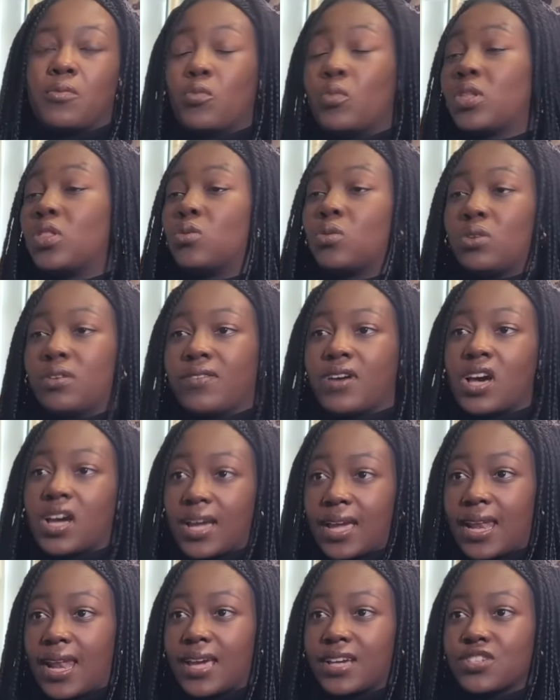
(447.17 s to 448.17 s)
with all of her
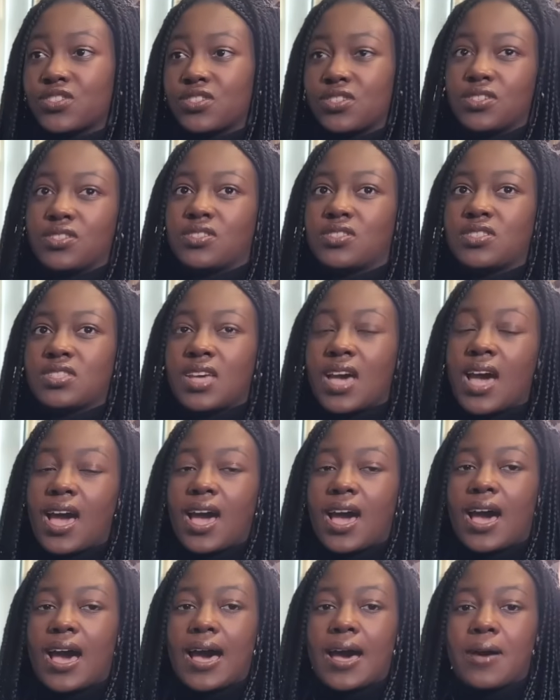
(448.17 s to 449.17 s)
collections.
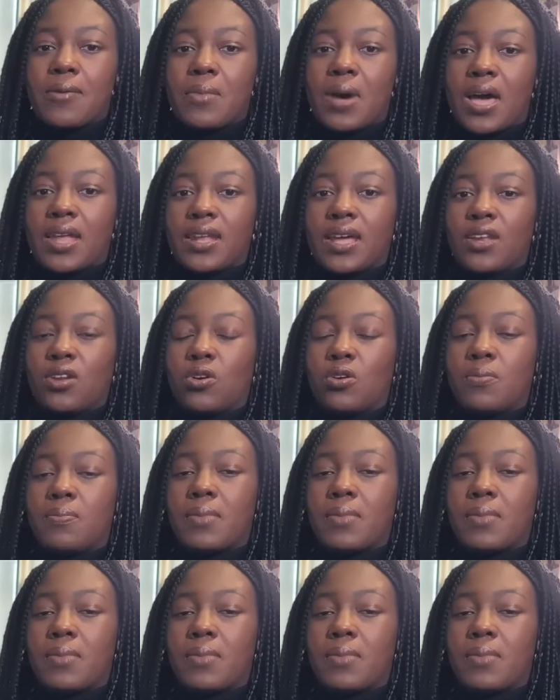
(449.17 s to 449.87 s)
And then on